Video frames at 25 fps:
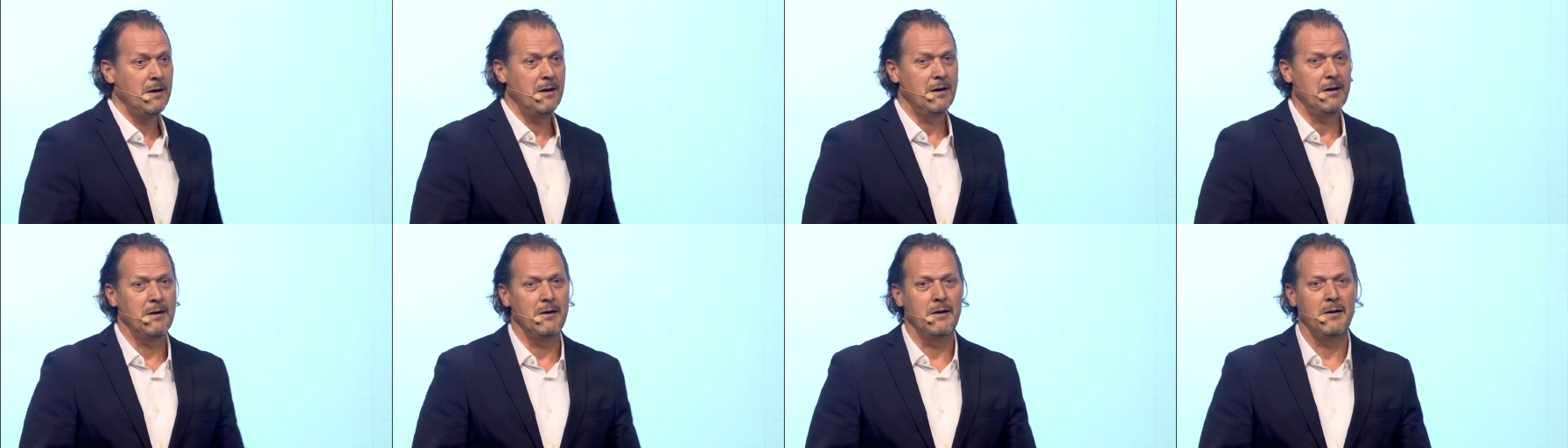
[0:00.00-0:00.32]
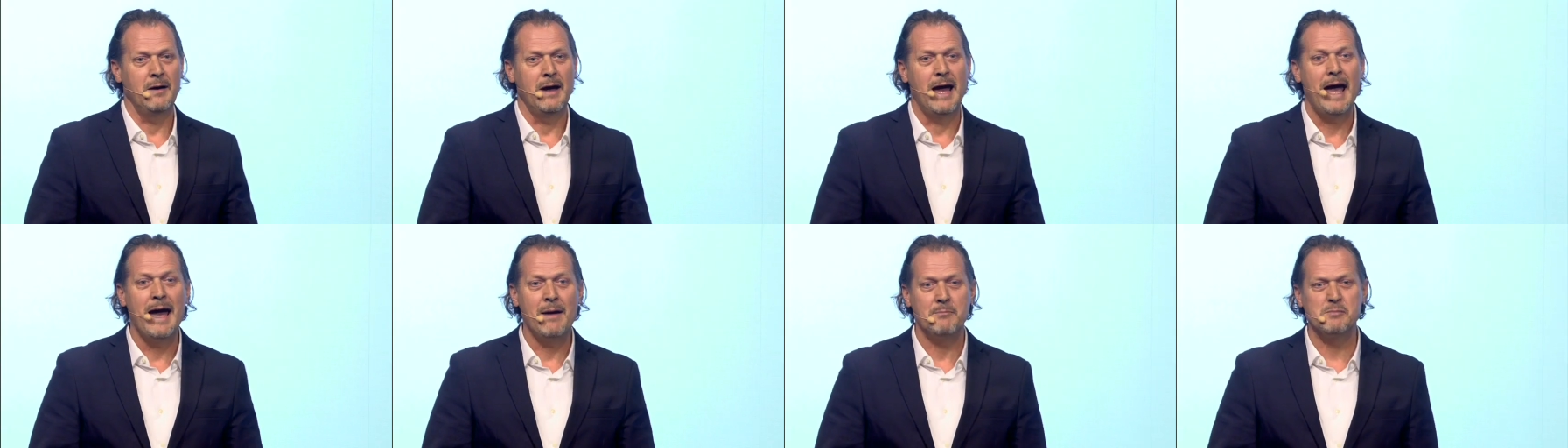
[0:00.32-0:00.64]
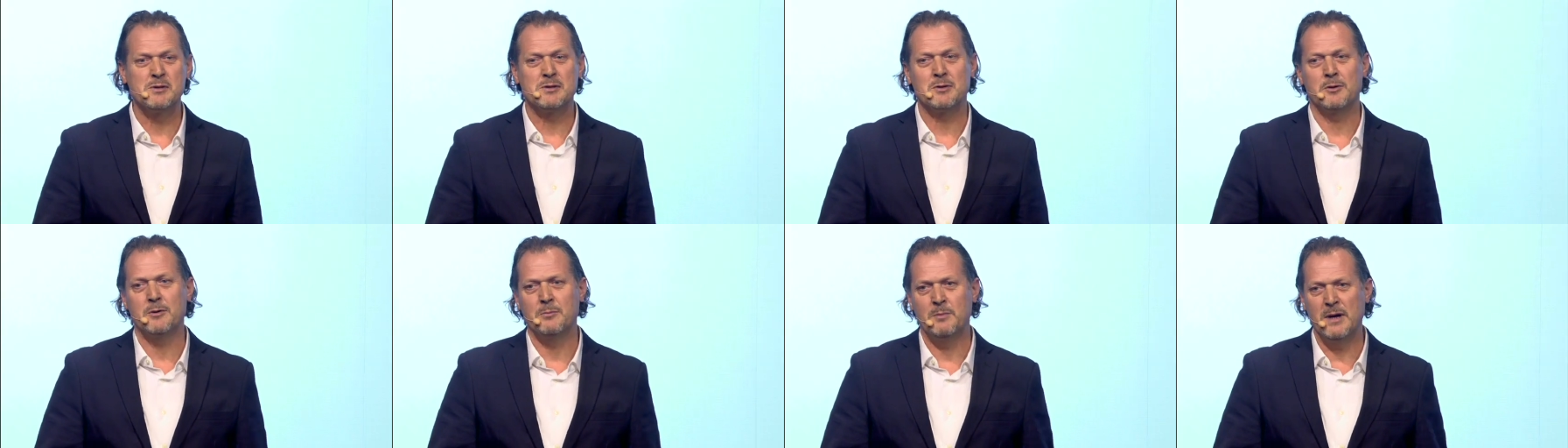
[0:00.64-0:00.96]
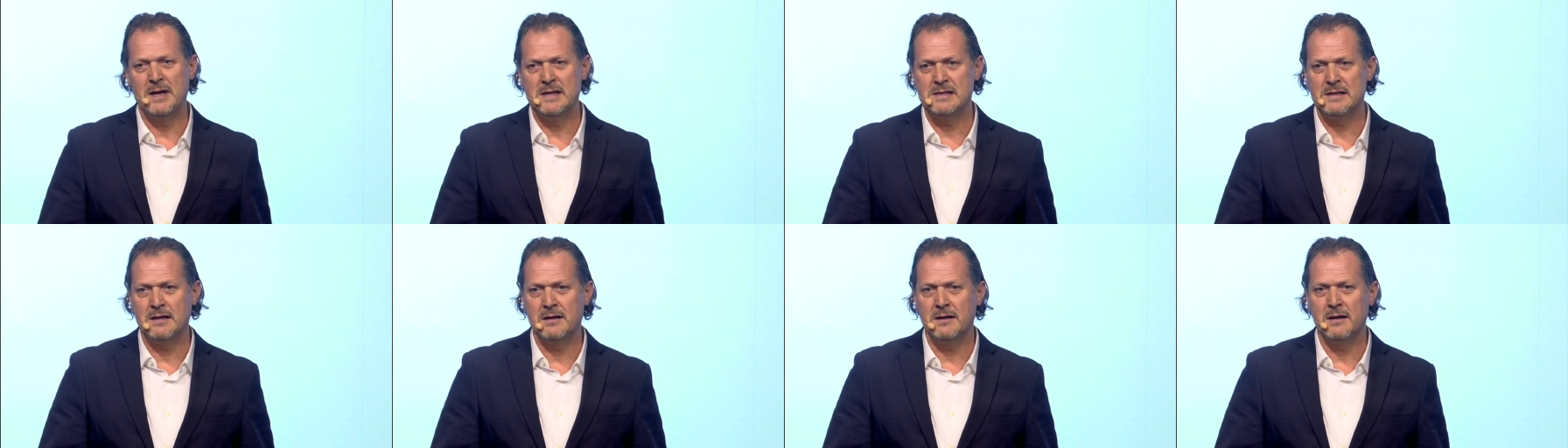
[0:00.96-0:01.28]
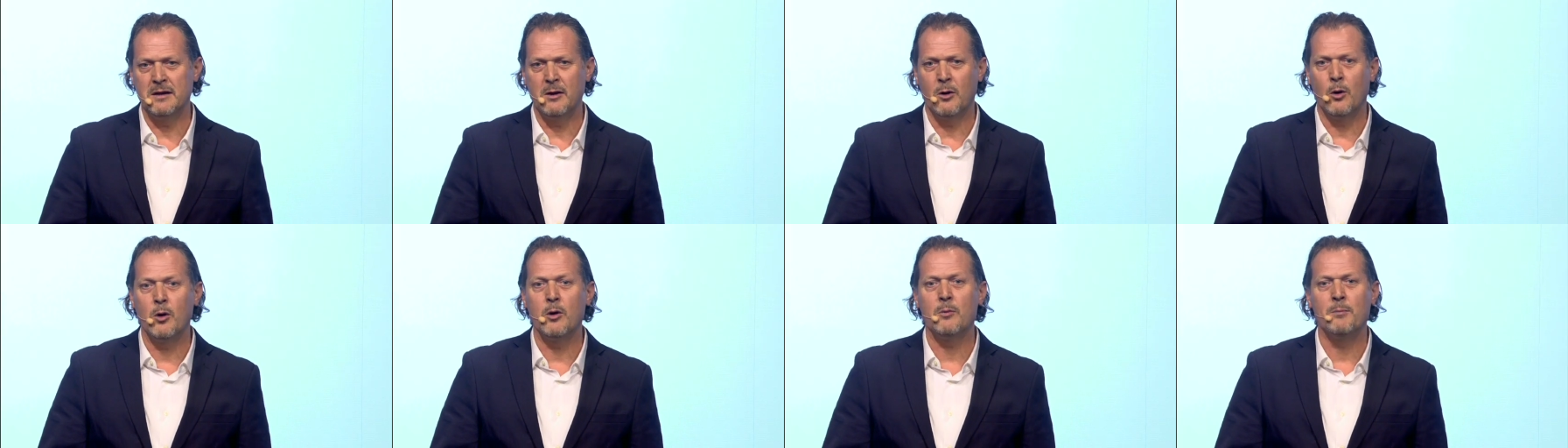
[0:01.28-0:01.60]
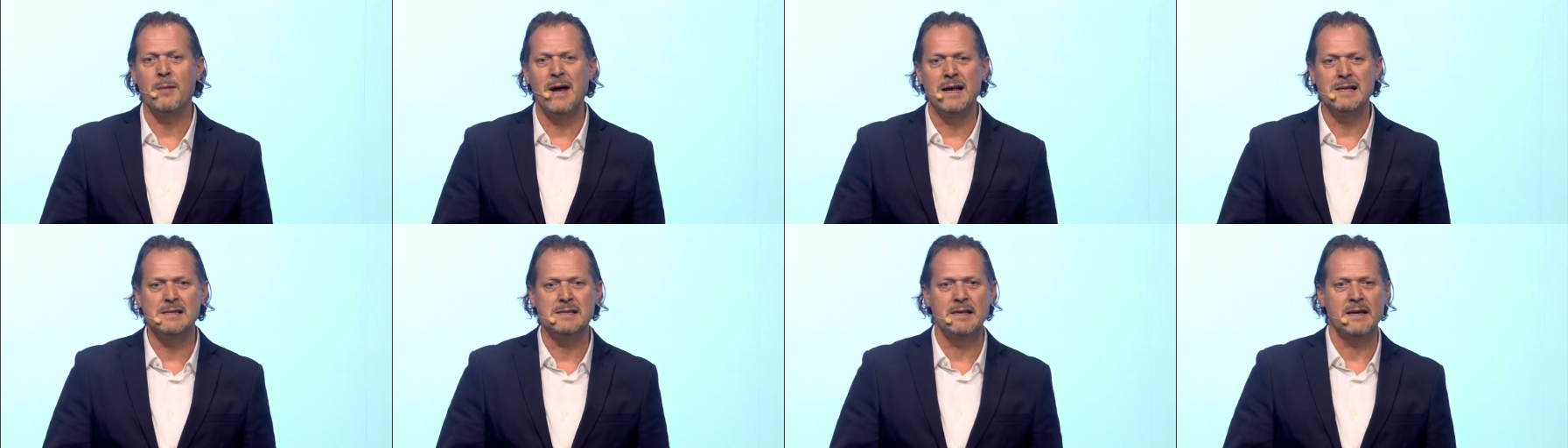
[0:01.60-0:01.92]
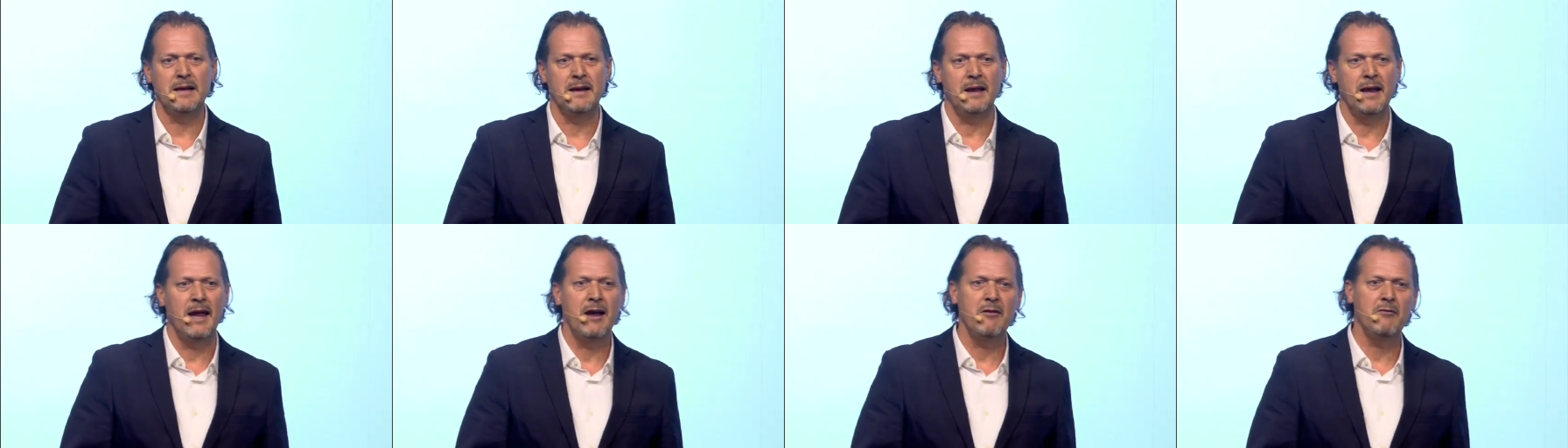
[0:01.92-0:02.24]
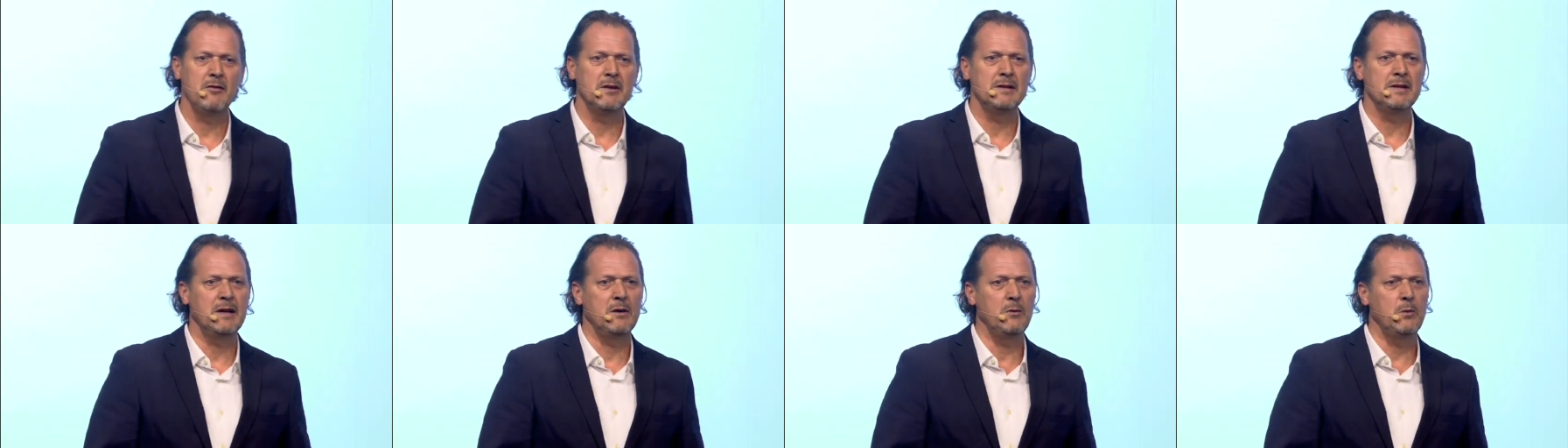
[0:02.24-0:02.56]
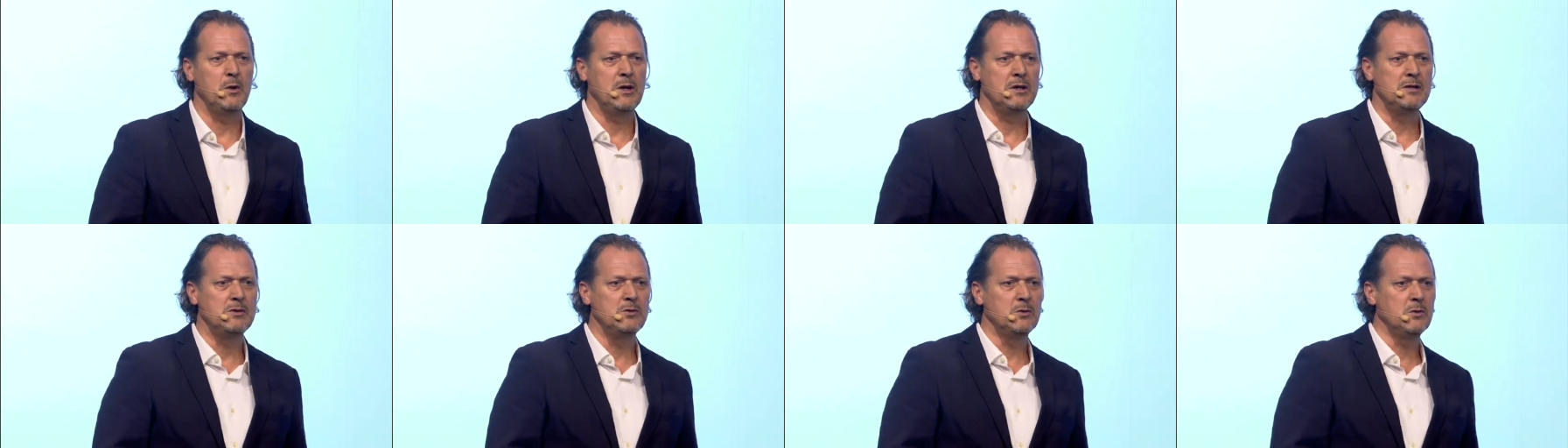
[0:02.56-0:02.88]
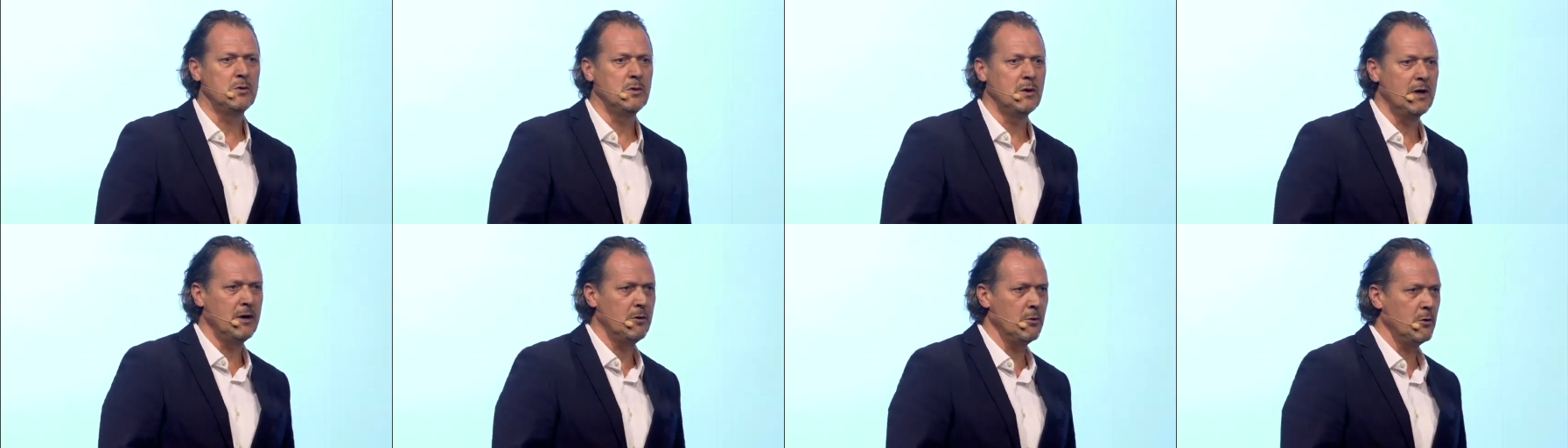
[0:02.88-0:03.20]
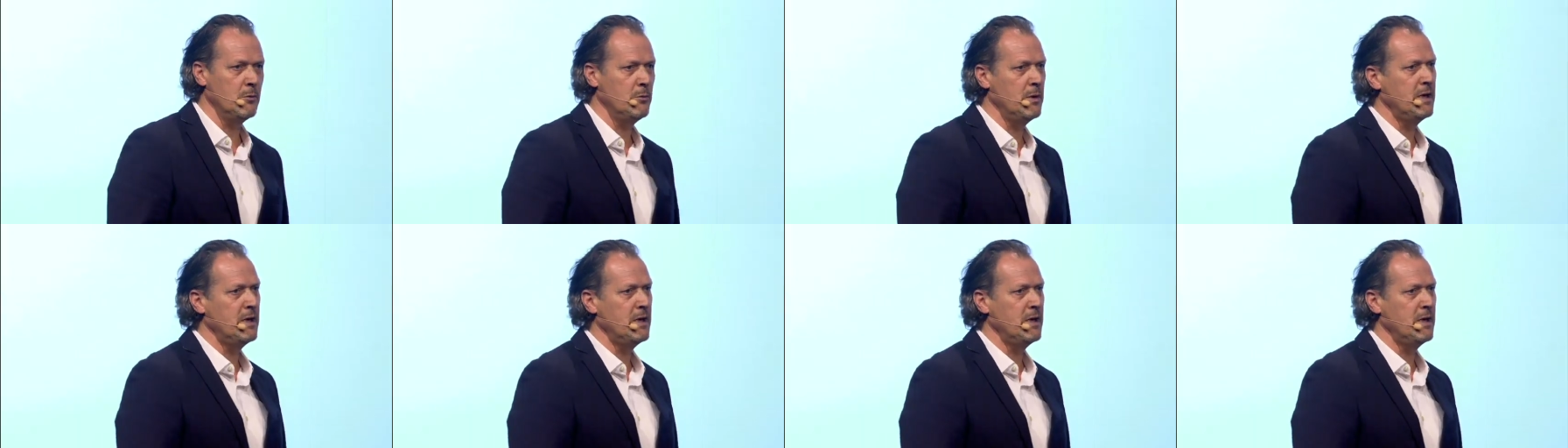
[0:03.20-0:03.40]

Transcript: Uh, apps are basically augmenting everything we do and are